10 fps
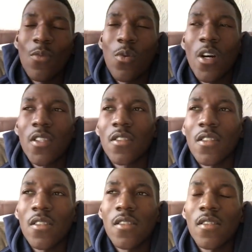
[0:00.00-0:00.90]
What
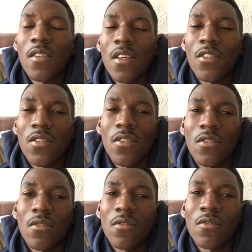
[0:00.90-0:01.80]
a session.
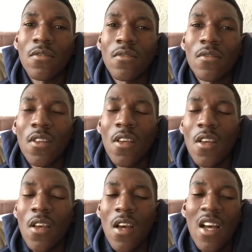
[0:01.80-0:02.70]

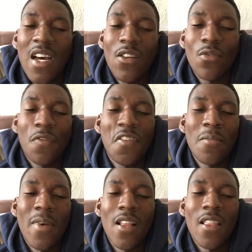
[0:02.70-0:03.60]
I don't
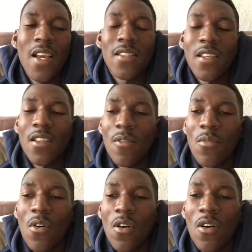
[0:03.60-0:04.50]
feel my legs
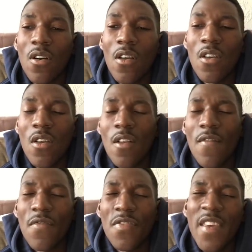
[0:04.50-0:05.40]
anymore.
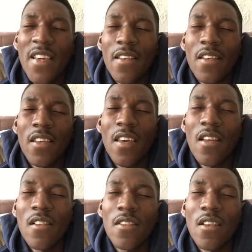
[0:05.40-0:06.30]
They
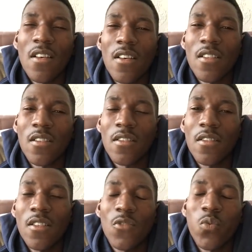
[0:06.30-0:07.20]
killed us.
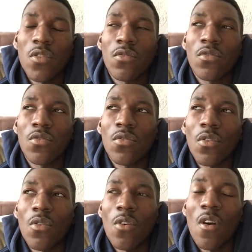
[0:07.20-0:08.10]
This was
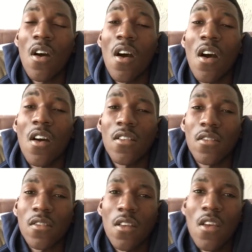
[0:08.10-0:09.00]
so
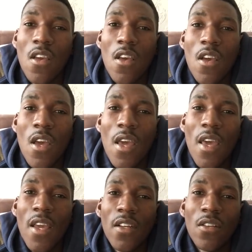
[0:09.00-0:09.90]
hot.
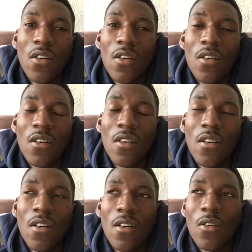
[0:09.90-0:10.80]
And
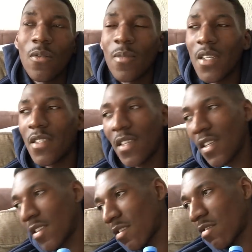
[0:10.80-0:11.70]
oh my
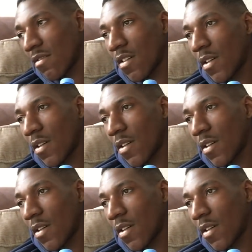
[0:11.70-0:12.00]
days.